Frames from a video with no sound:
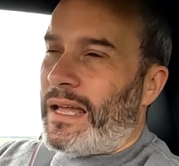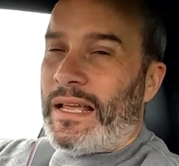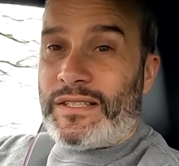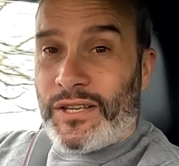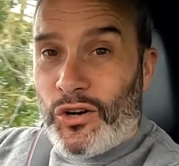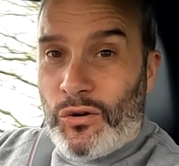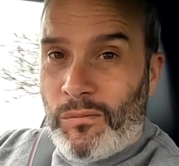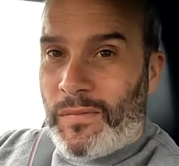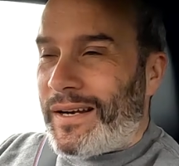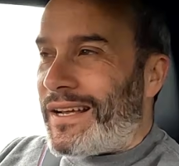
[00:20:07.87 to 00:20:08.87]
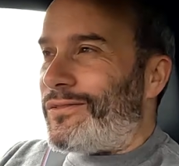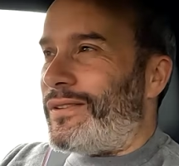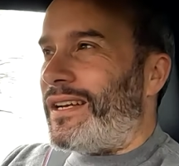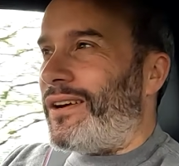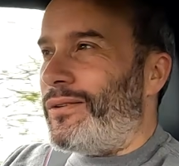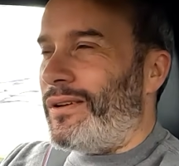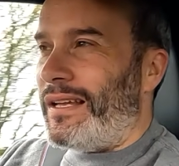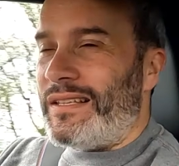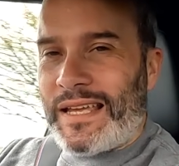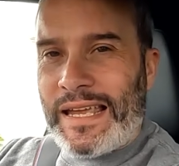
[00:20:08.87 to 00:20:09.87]
Until my next video,
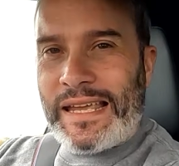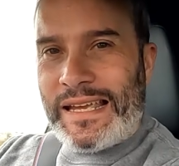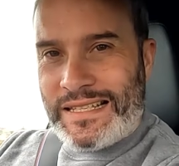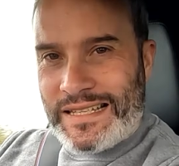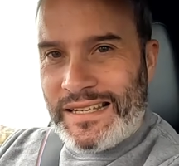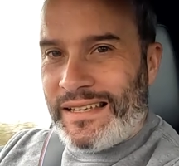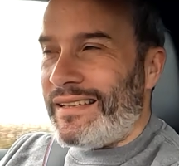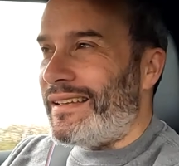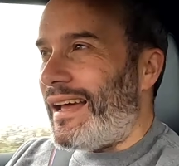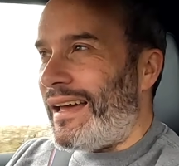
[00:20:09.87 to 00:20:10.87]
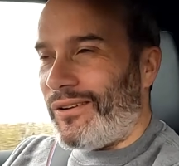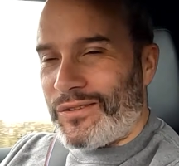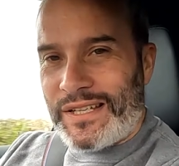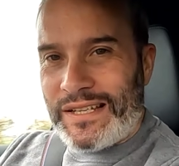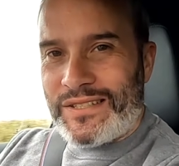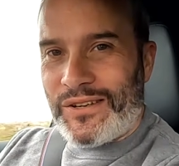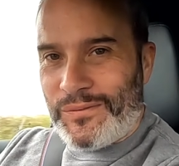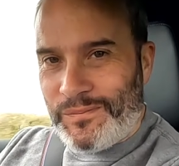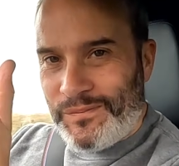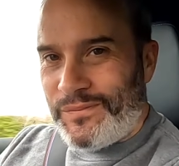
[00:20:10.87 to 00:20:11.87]
take it easy and I'll see you
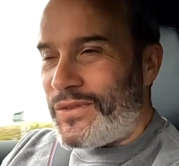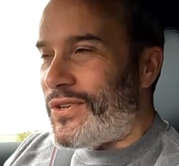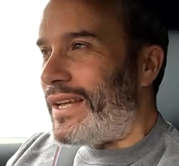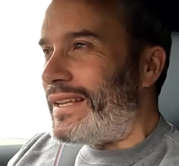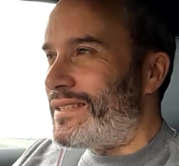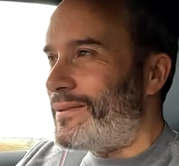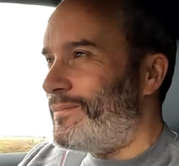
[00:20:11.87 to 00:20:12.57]
soon. Cheers.